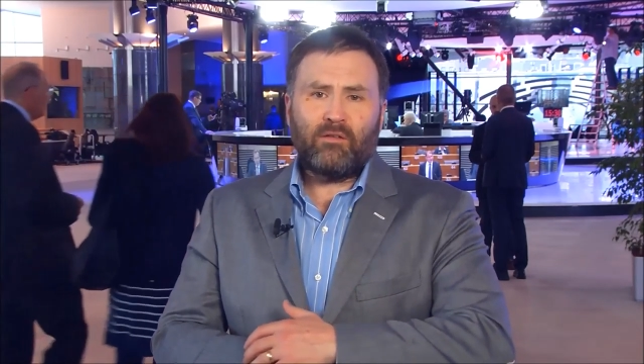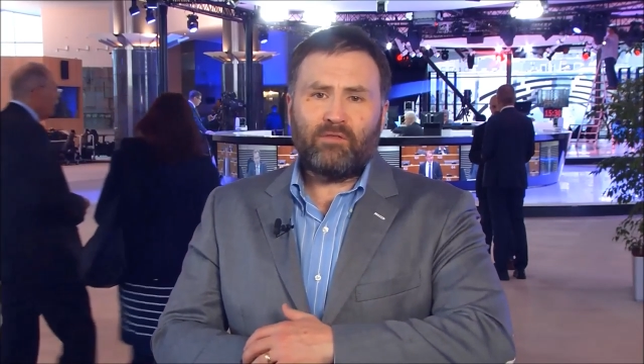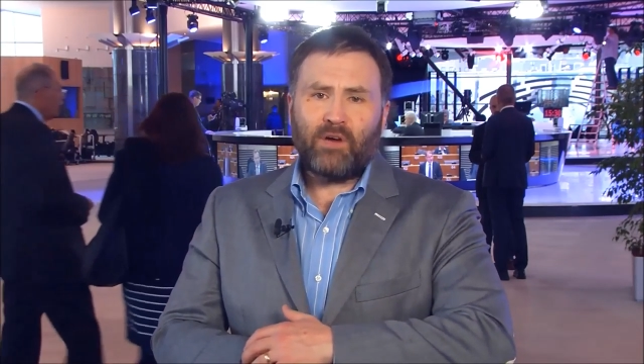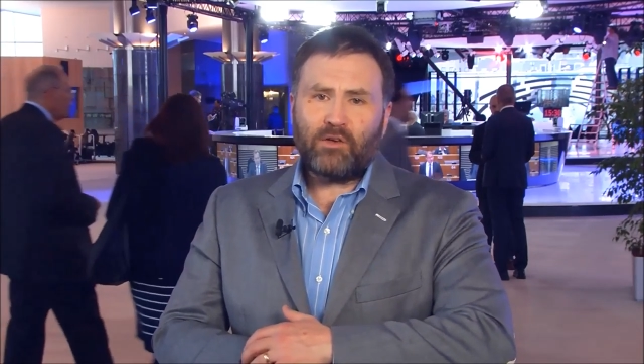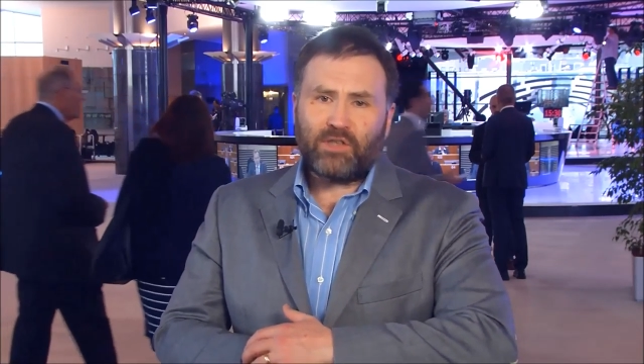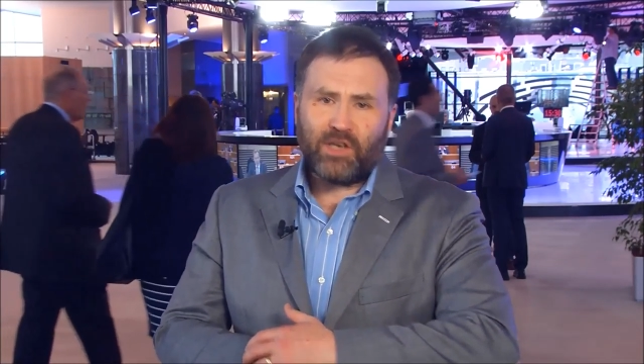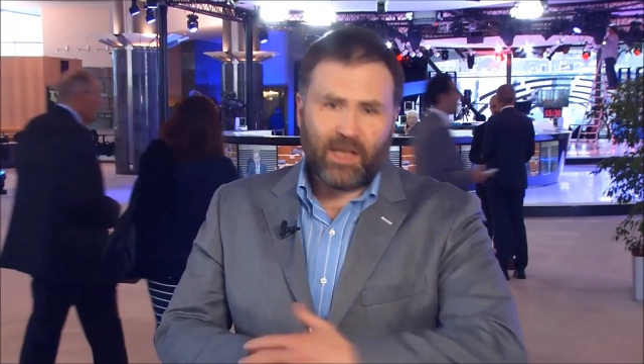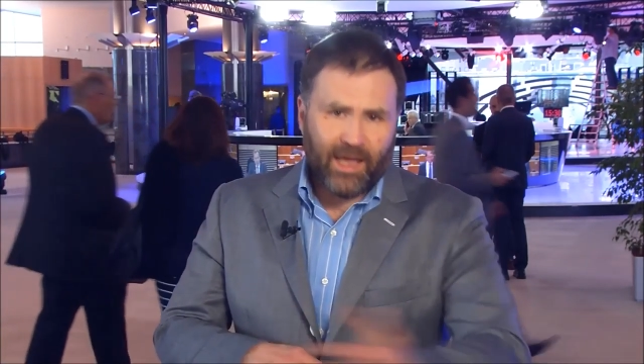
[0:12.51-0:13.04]

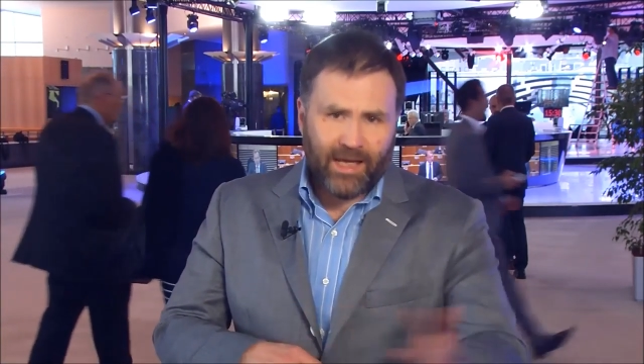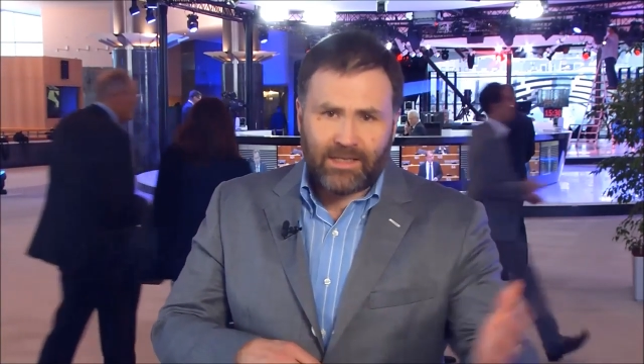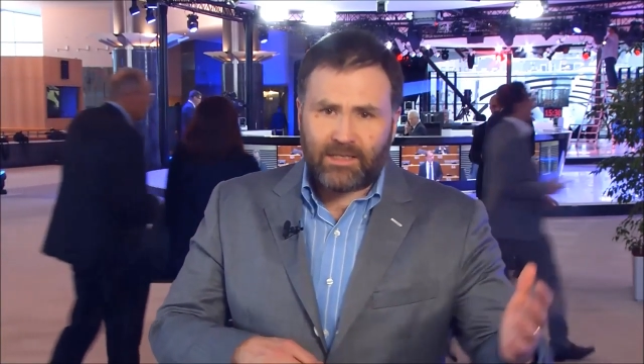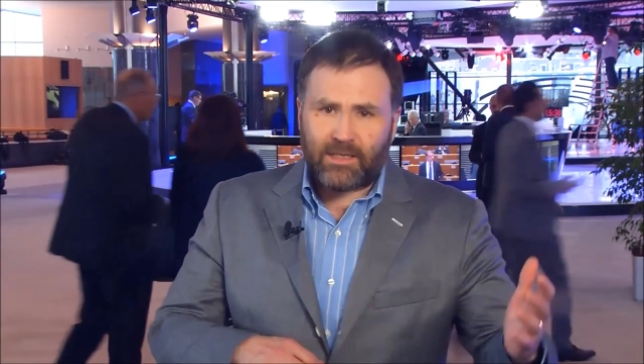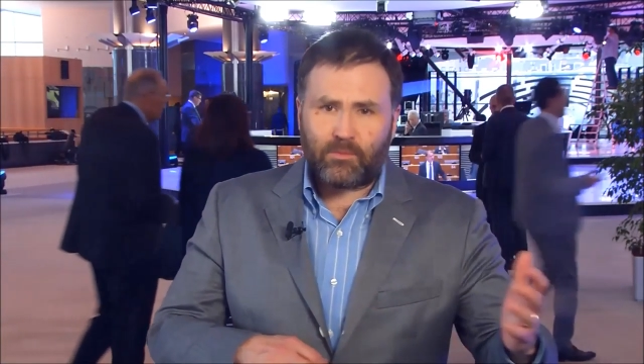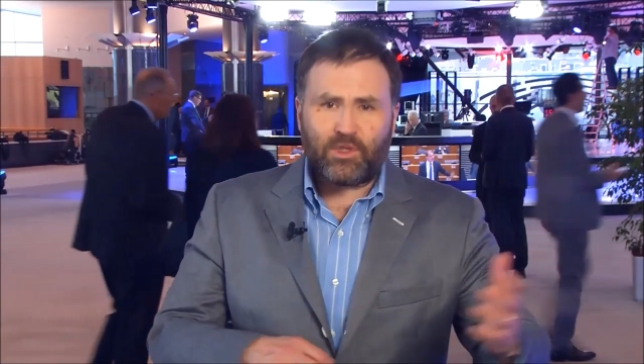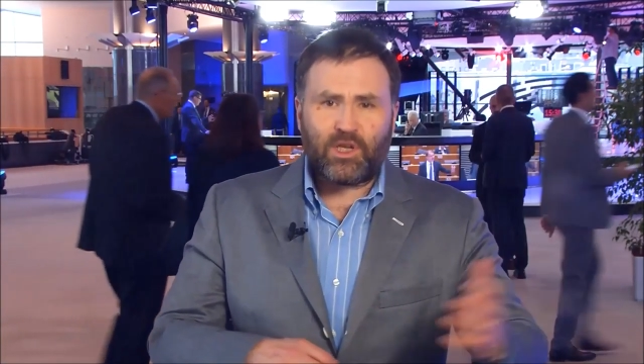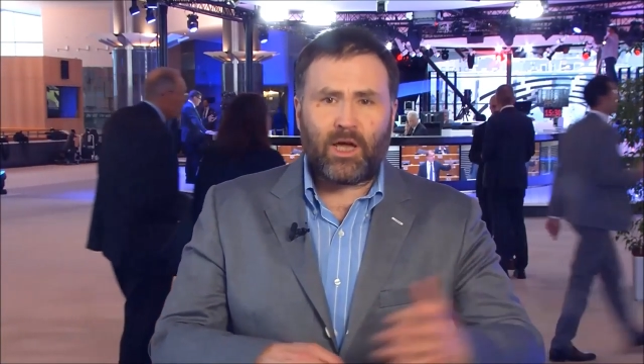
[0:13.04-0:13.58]
voted against
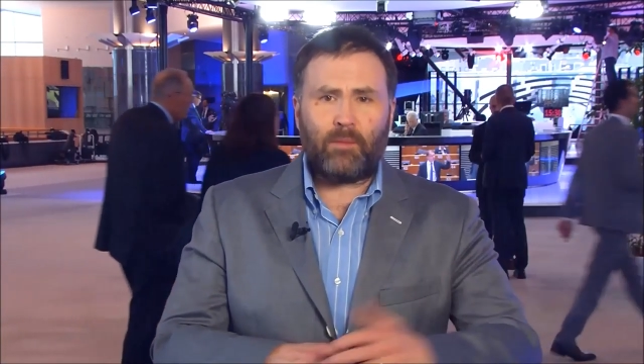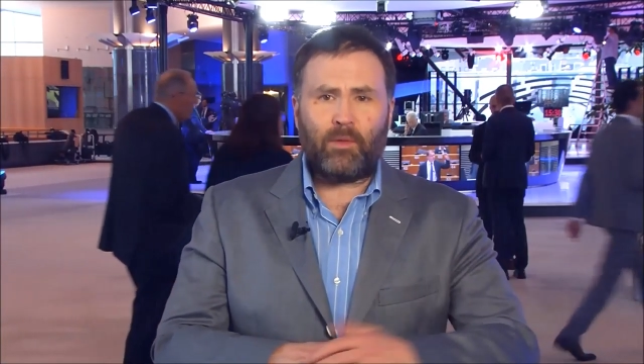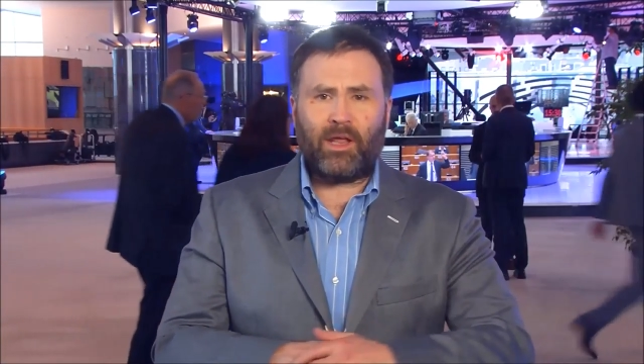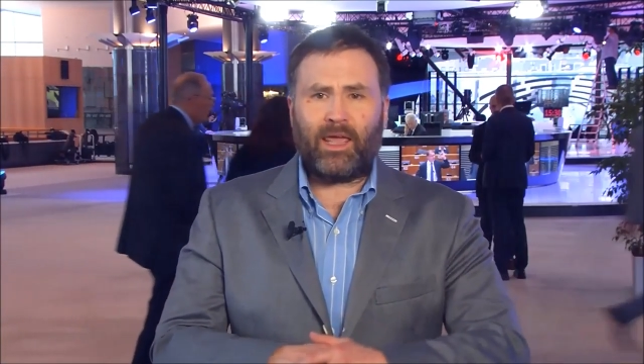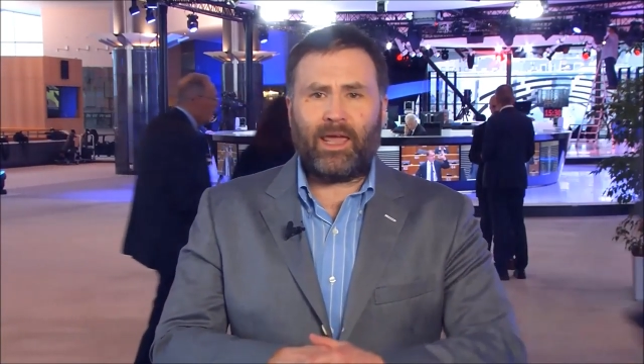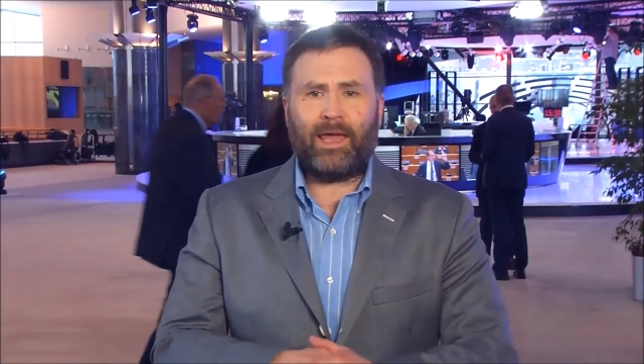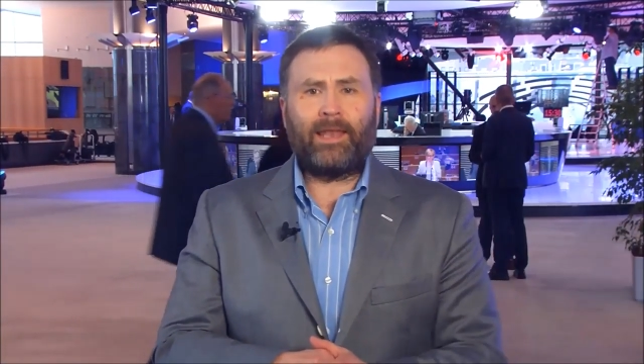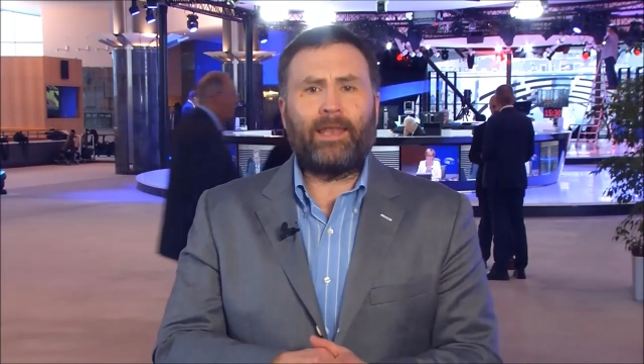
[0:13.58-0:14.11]
them time and
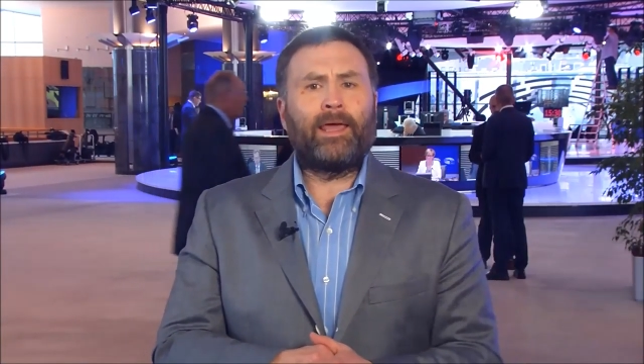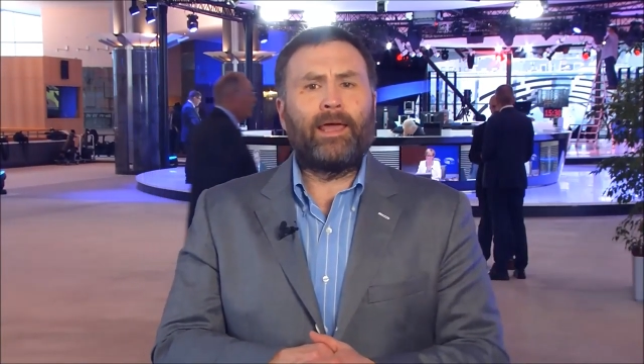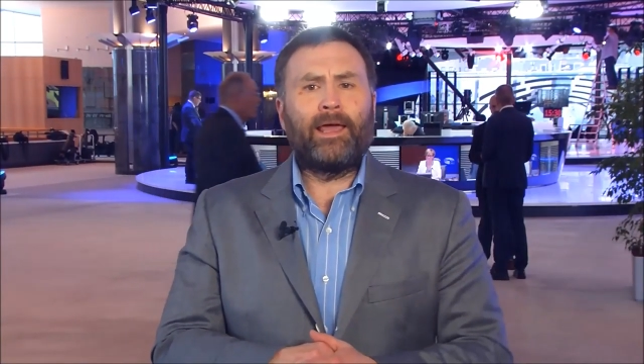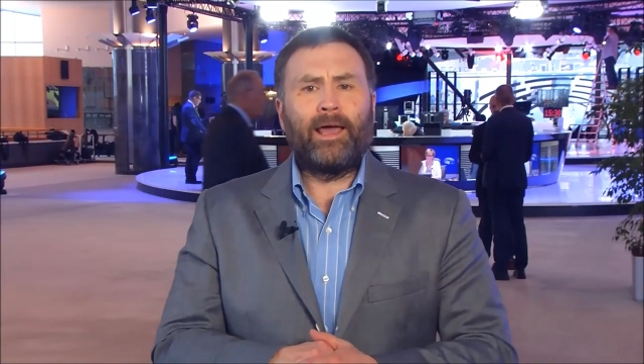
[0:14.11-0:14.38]
again,